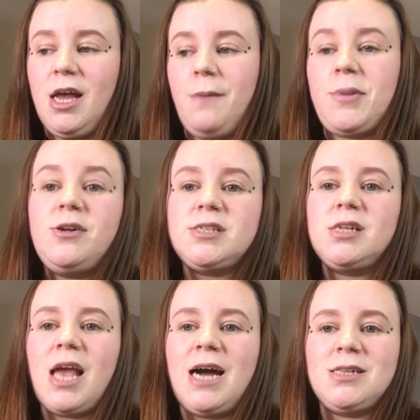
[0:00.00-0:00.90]

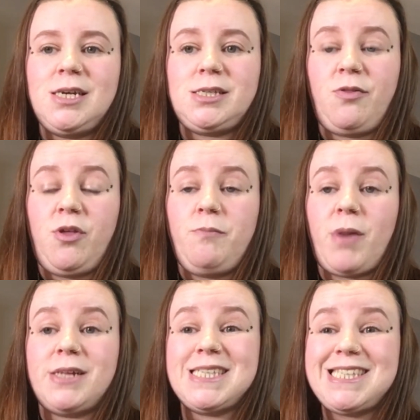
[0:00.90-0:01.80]
Personally, I like to theme
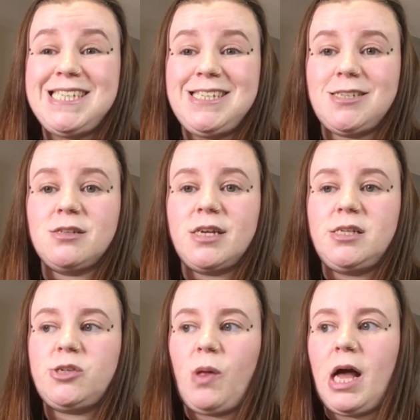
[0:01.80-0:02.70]
mine seasonally,
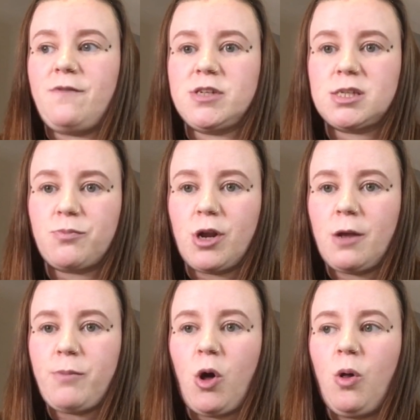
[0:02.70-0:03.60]
so I'll have a spring
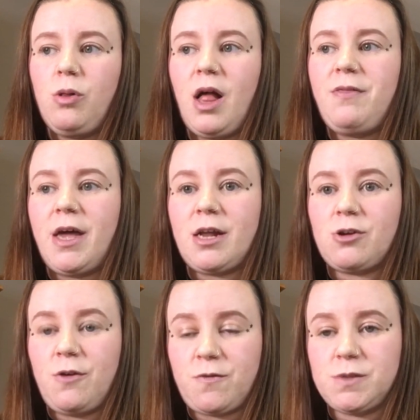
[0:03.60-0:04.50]
bowl and then I'll
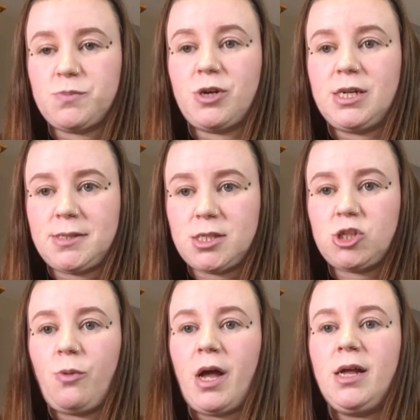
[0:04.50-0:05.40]
go from spring into
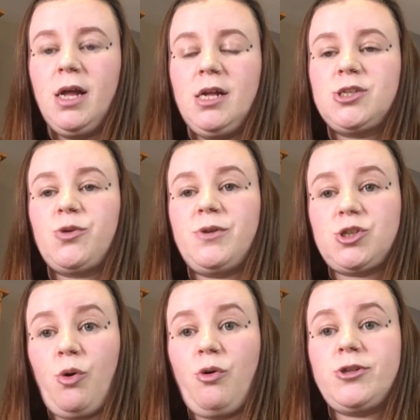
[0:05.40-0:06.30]
summer, summer
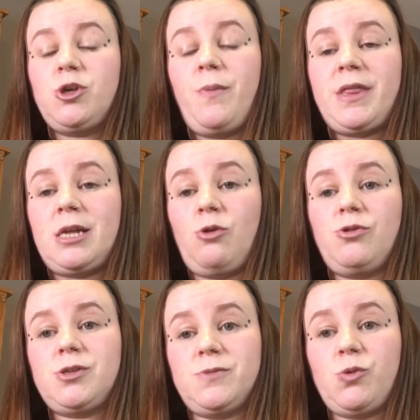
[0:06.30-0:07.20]
to autumn, and then
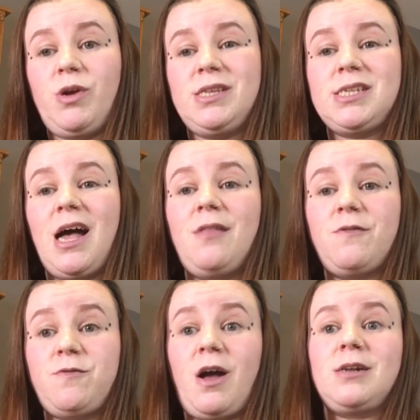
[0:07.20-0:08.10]
autumn to winter, and then
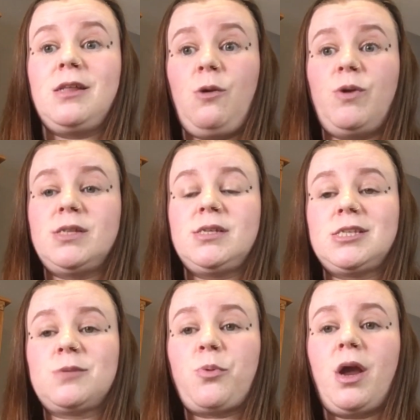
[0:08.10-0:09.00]
finally winter to
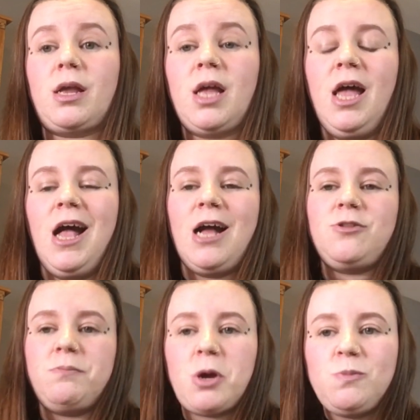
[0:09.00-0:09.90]
spring. At
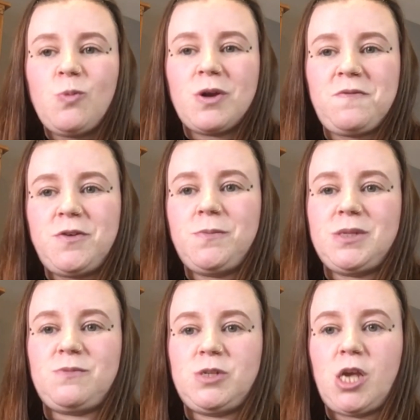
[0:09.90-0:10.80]
the moment when I'm filming
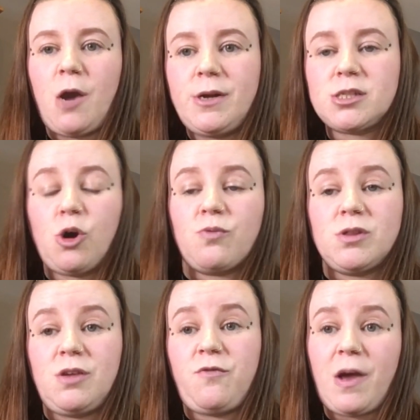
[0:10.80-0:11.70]
this video, it's
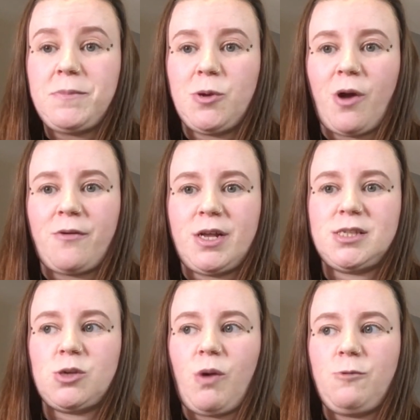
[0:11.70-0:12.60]
currently February,
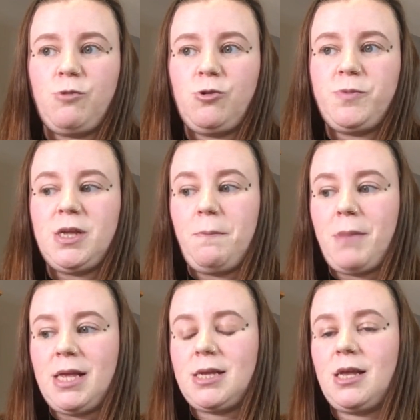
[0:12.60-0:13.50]
so I will be
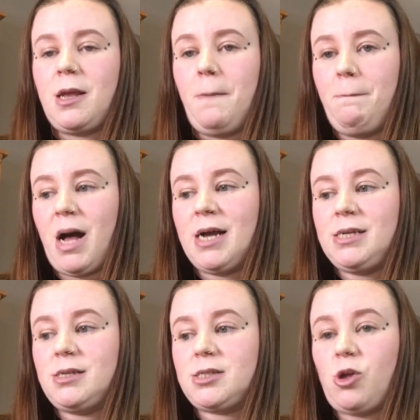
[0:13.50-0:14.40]
making
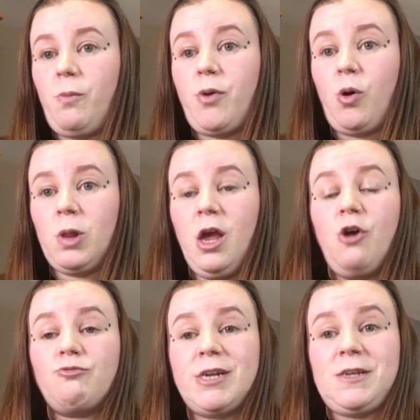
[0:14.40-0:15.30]
my salt bowl
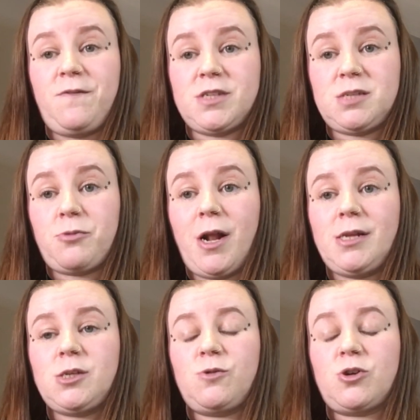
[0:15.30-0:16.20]
ready for spring,
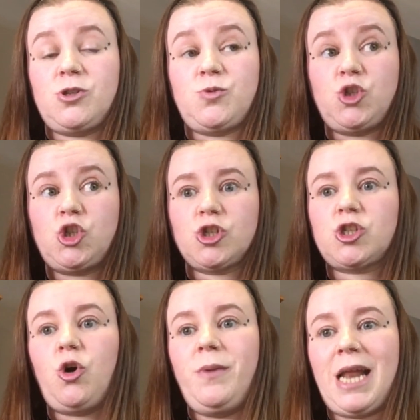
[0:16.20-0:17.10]
because we're just
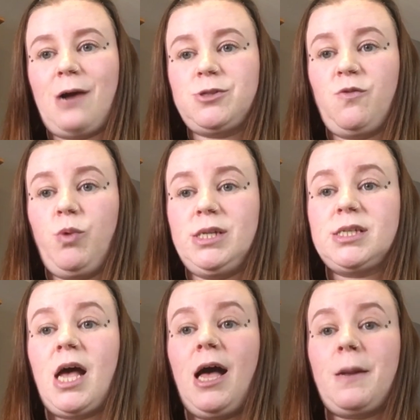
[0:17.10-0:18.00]
coming out of
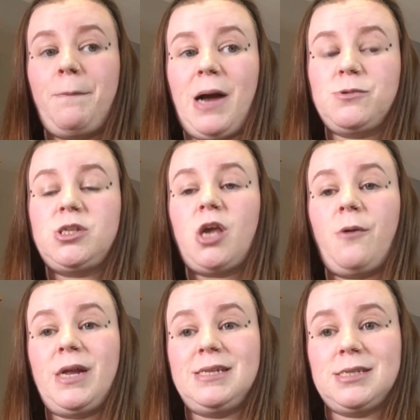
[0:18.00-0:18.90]
winter and about to go
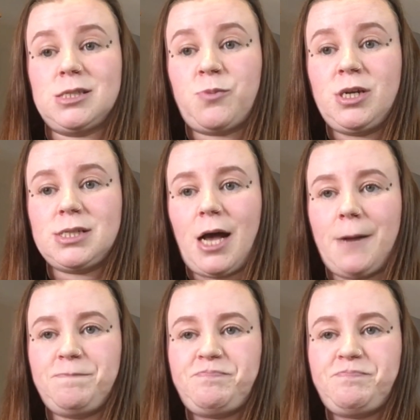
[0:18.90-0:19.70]
into springtime.